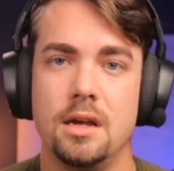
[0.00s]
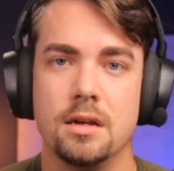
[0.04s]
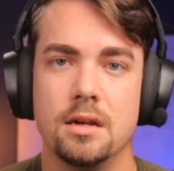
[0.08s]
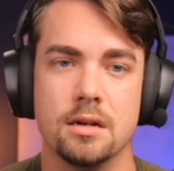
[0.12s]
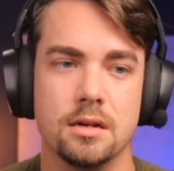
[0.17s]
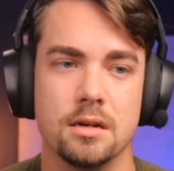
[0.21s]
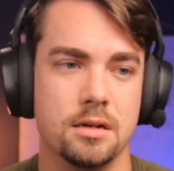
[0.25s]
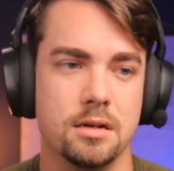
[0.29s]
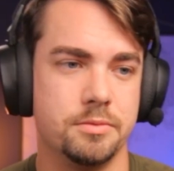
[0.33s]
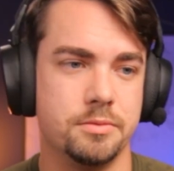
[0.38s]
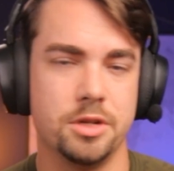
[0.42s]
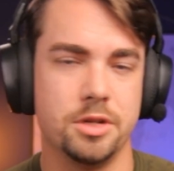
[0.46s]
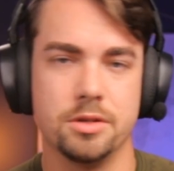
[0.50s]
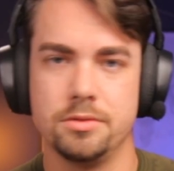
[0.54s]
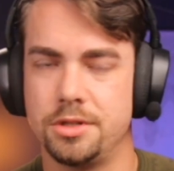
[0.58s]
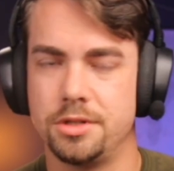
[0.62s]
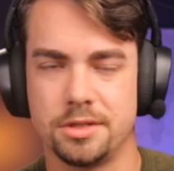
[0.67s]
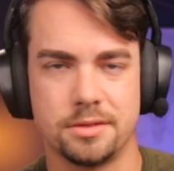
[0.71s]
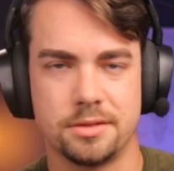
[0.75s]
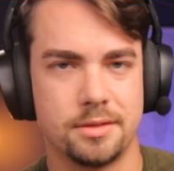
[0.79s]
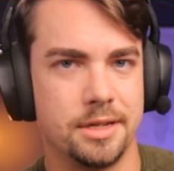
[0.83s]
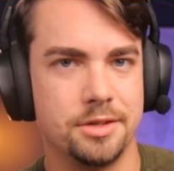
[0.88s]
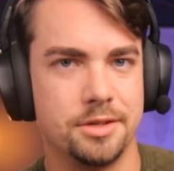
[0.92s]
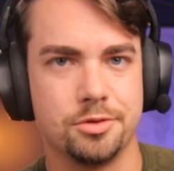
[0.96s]
Um, you know,
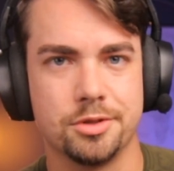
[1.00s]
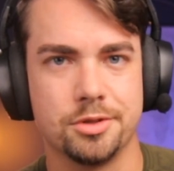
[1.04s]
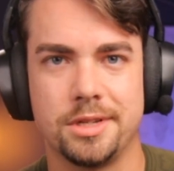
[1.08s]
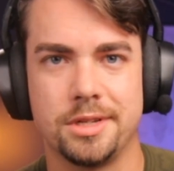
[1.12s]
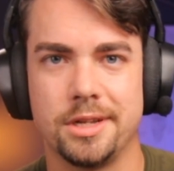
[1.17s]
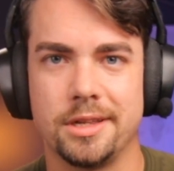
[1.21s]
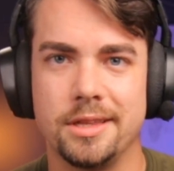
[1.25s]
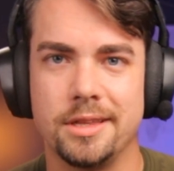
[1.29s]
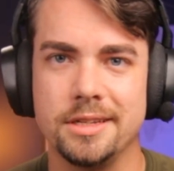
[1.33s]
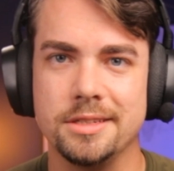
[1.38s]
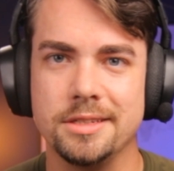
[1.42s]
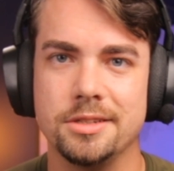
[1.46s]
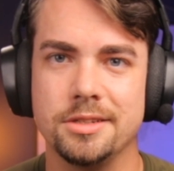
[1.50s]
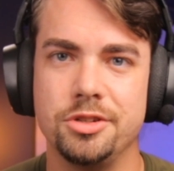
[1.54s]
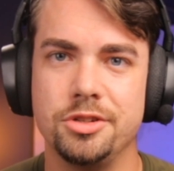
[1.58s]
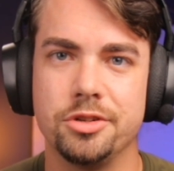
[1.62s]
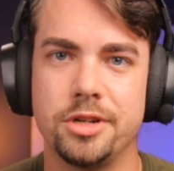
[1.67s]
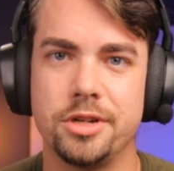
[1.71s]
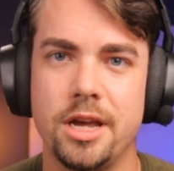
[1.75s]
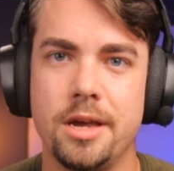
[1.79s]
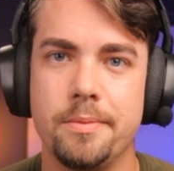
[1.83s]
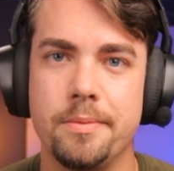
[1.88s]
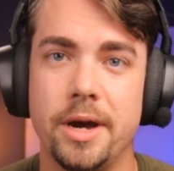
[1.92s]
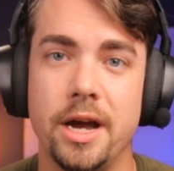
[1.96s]
just interesting things in your
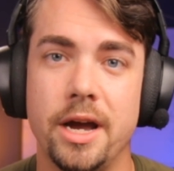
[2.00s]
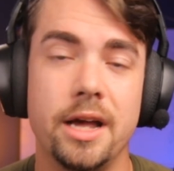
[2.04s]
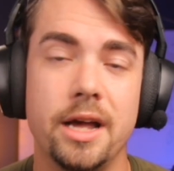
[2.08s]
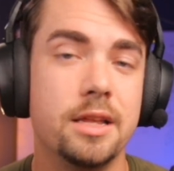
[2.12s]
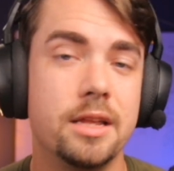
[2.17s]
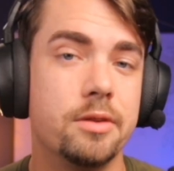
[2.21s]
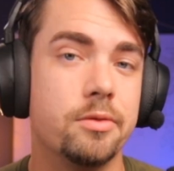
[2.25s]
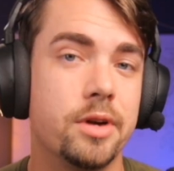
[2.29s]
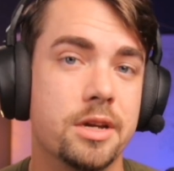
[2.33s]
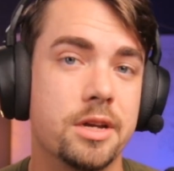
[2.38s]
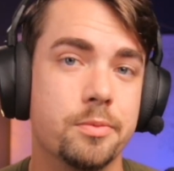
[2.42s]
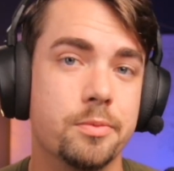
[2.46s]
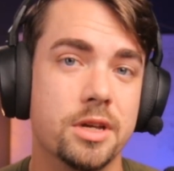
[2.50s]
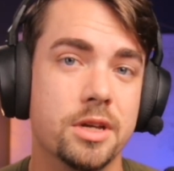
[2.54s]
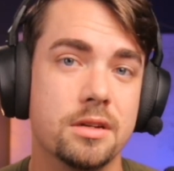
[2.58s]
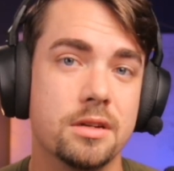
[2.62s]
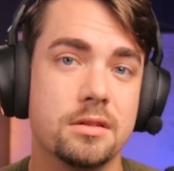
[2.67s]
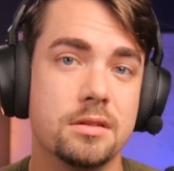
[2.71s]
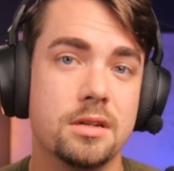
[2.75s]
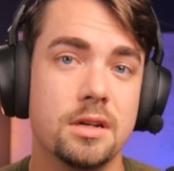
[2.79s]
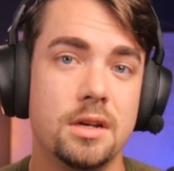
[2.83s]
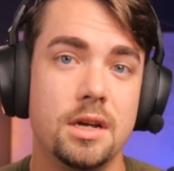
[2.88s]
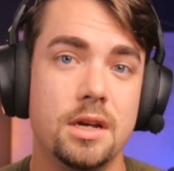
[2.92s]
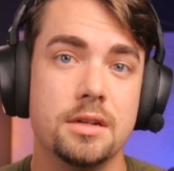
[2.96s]
game. I highly
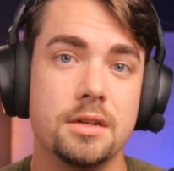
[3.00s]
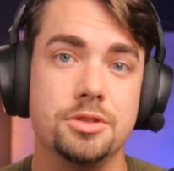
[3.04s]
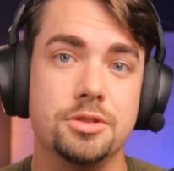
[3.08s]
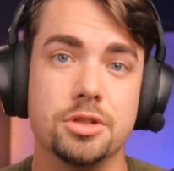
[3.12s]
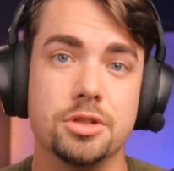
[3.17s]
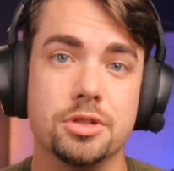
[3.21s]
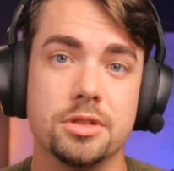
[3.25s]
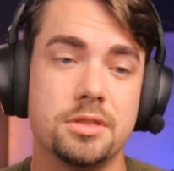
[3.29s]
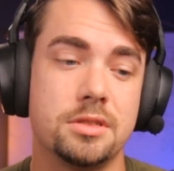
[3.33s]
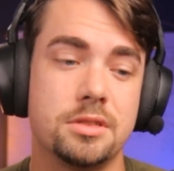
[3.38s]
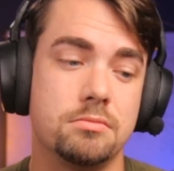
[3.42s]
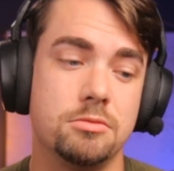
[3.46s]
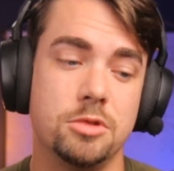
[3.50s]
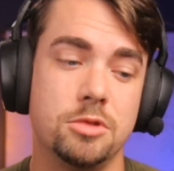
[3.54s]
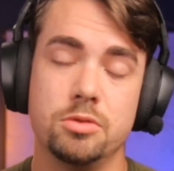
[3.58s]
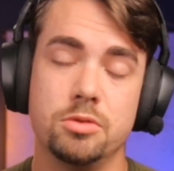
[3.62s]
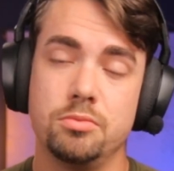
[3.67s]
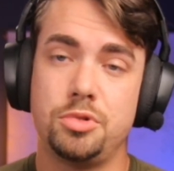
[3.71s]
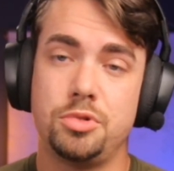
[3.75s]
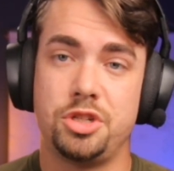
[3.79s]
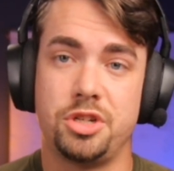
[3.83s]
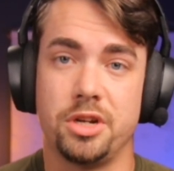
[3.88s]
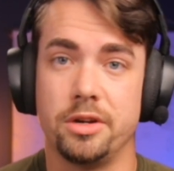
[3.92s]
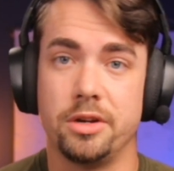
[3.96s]
recommend just you know
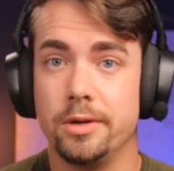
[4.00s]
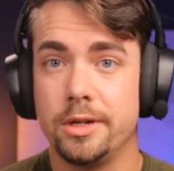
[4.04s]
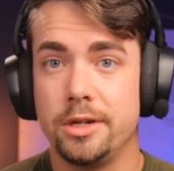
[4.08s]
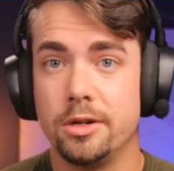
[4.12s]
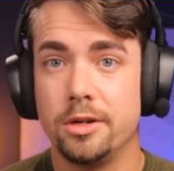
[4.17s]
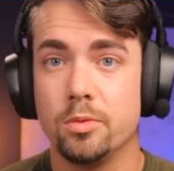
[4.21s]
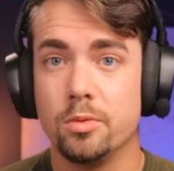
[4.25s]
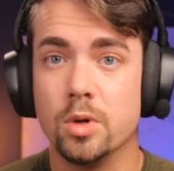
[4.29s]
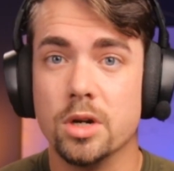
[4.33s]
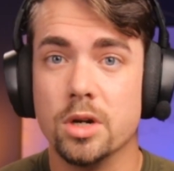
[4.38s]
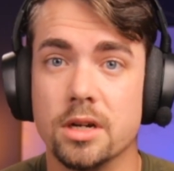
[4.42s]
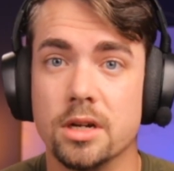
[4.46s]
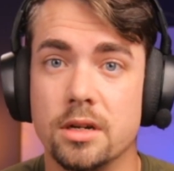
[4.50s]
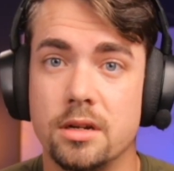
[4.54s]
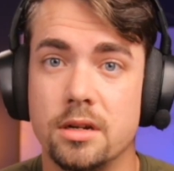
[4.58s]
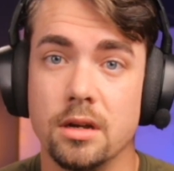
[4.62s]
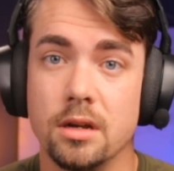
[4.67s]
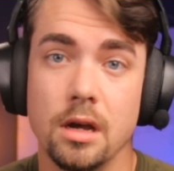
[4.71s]
sharing your work.